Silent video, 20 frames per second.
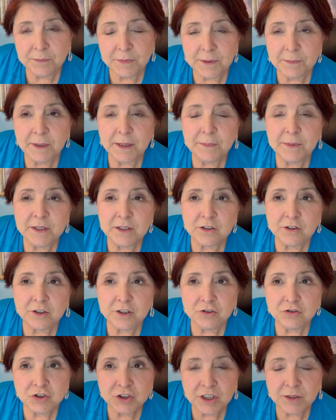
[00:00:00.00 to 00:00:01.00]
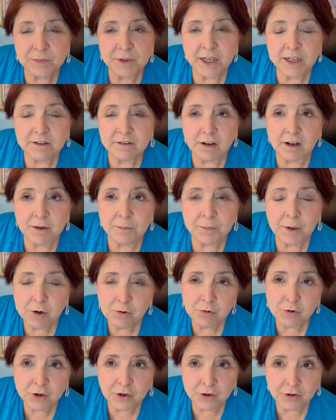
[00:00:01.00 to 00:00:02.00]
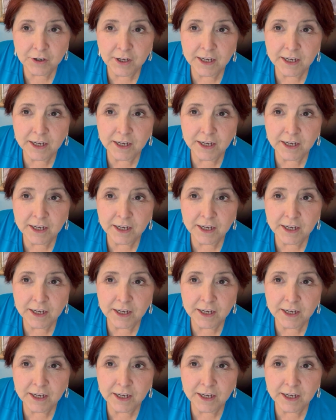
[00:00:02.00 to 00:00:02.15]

but maybe the cruise ship cannot port